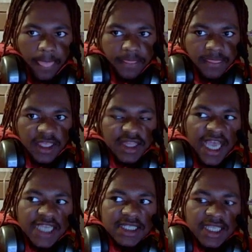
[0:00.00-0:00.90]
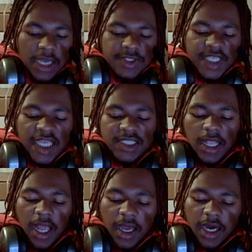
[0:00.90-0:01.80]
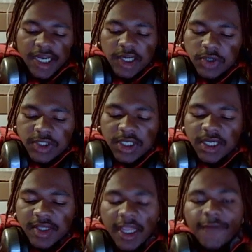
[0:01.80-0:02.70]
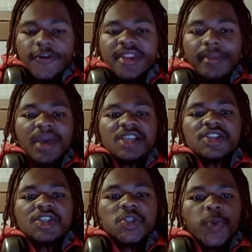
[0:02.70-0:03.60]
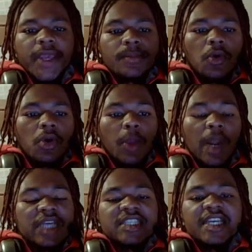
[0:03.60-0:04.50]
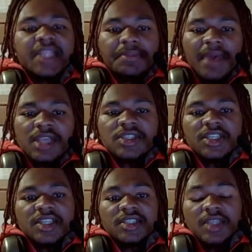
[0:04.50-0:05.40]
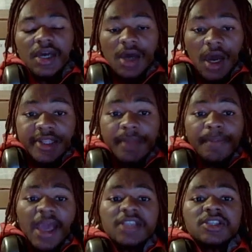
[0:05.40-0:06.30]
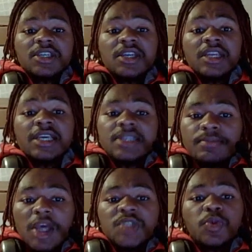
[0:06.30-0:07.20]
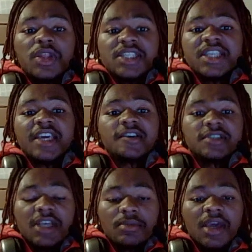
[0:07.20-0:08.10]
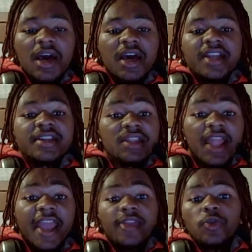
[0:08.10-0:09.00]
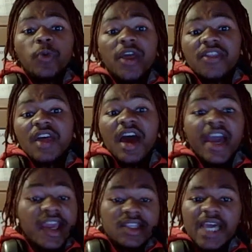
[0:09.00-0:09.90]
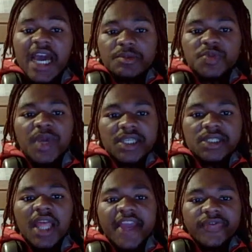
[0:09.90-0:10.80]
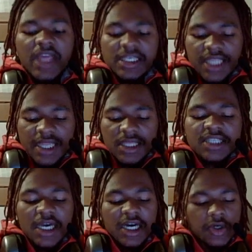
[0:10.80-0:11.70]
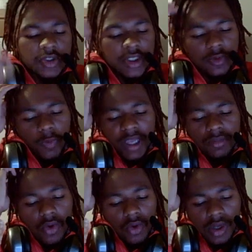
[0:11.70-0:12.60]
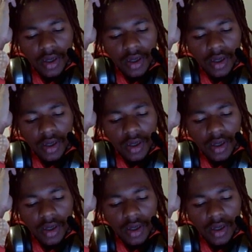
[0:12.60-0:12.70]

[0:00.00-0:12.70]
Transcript: The last thing I'll say is that I understood different dimensions way more. And when I say dimensions, a dimension is a measurable extent of some kind. Length, width, height, time, space, light. Things like these I understood way more.